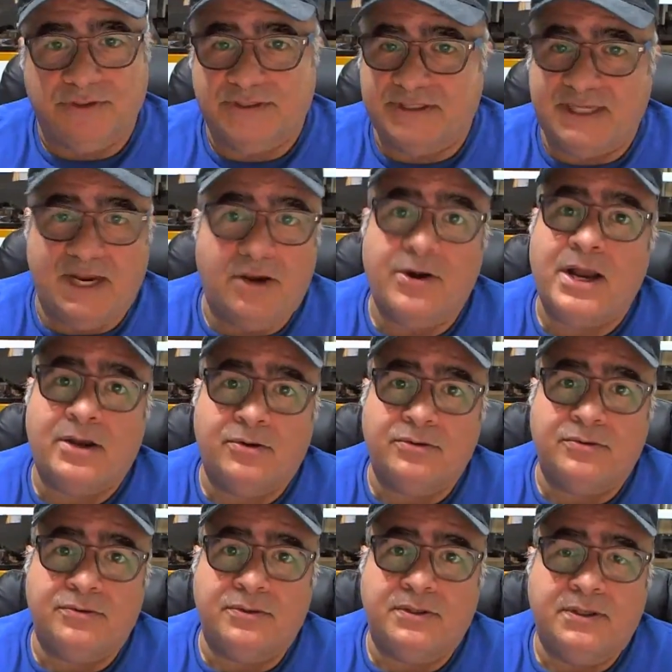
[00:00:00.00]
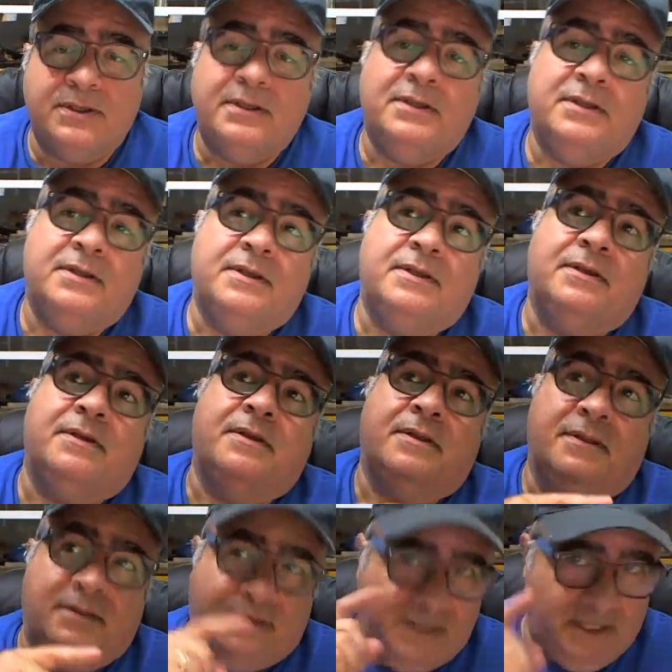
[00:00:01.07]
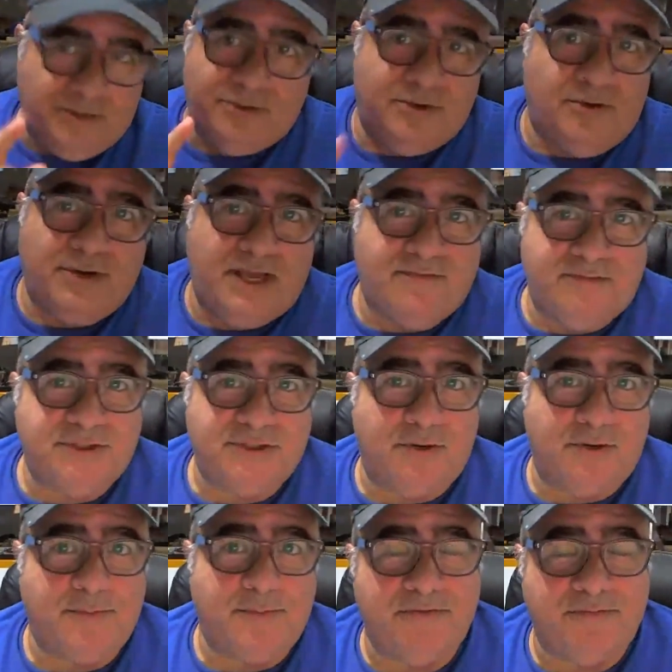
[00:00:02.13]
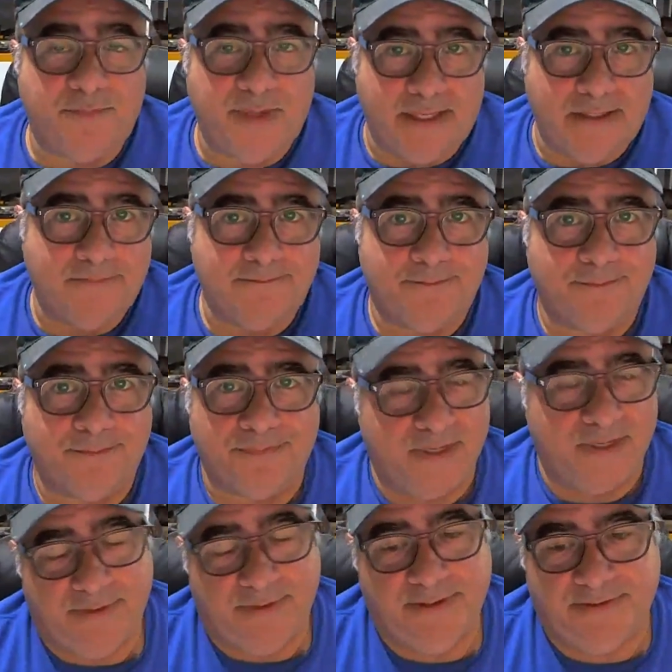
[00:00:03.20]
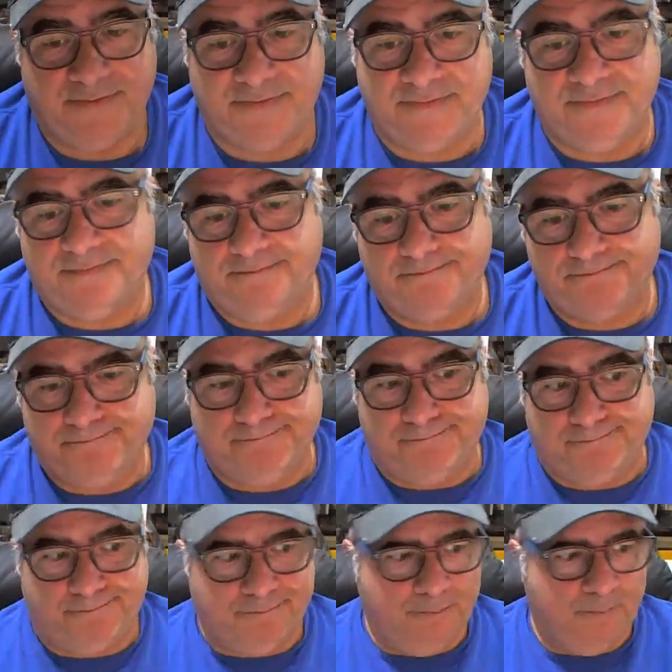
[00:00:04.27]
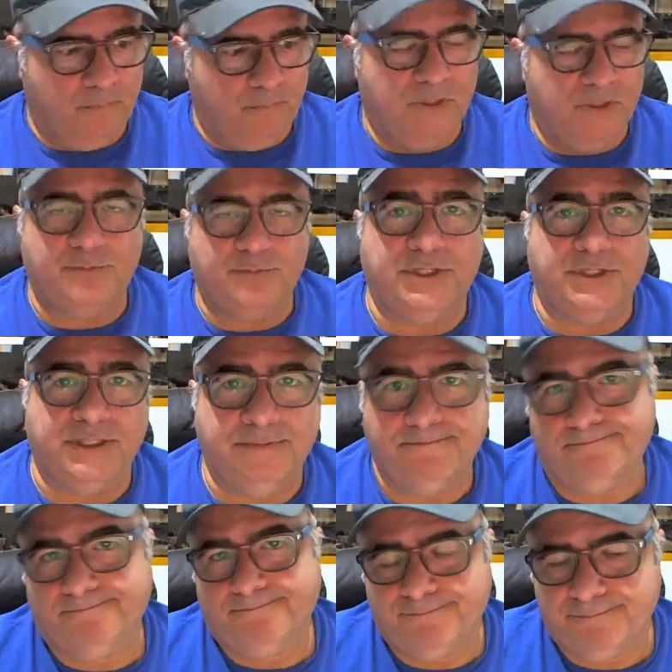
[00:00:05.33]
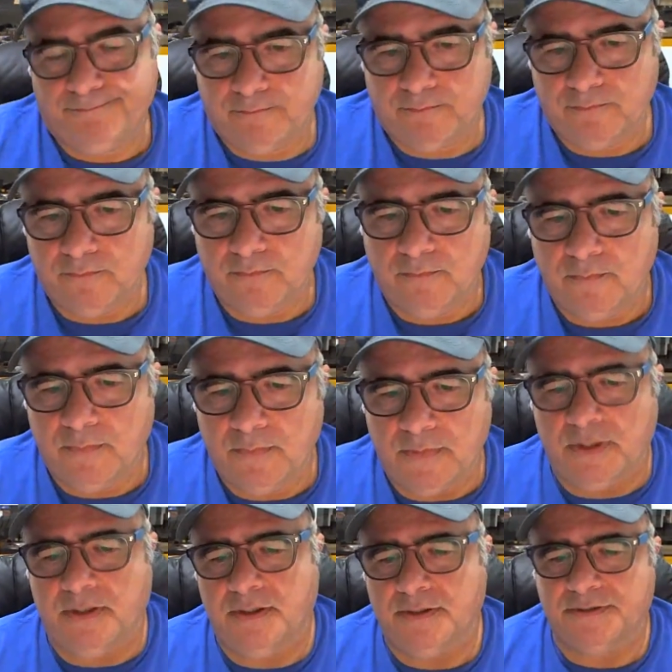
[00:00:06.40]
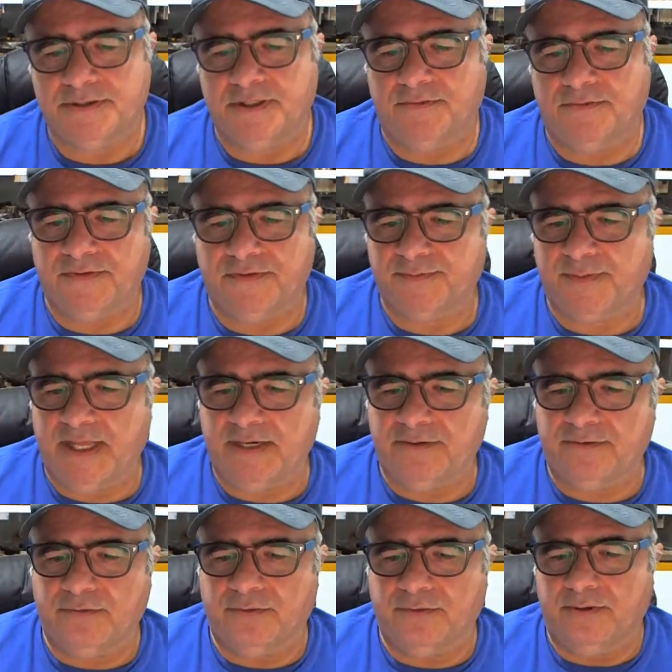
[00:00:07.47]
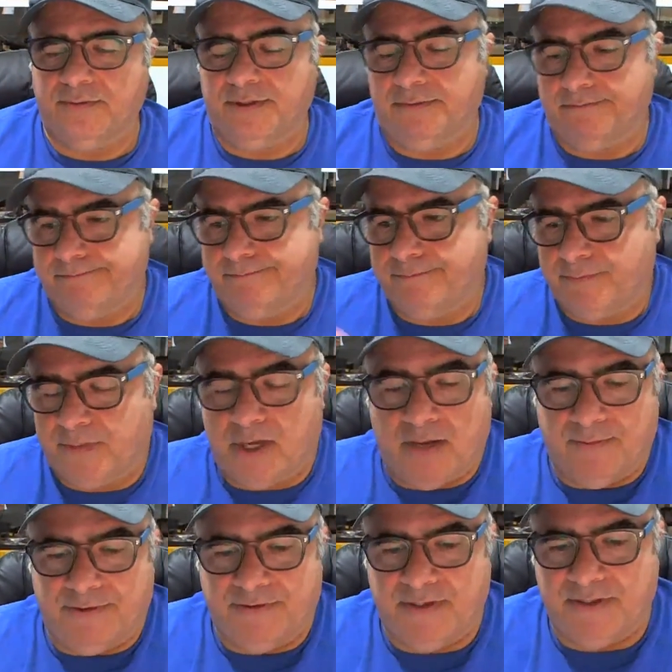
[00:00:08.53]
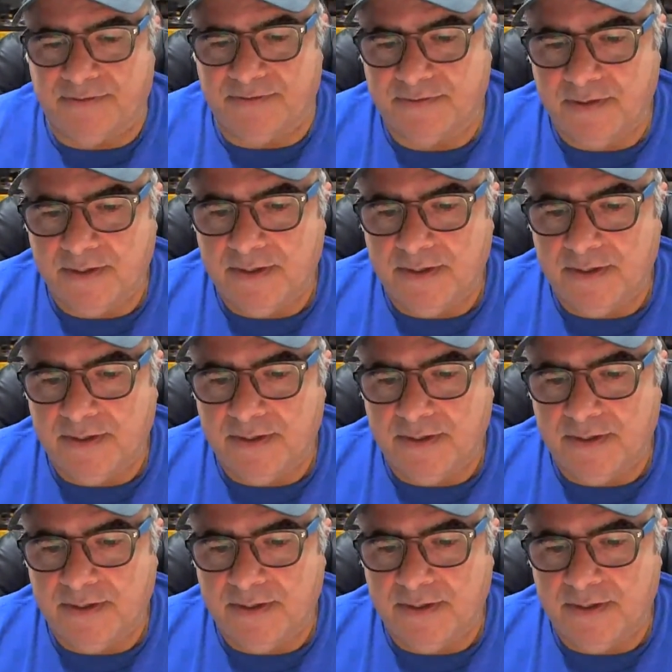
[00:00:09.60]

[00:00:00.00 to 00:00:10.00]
tear out. Then you don't have a sharp enough bit. I mean, it's pretty self-explanatory. I mean, common sense.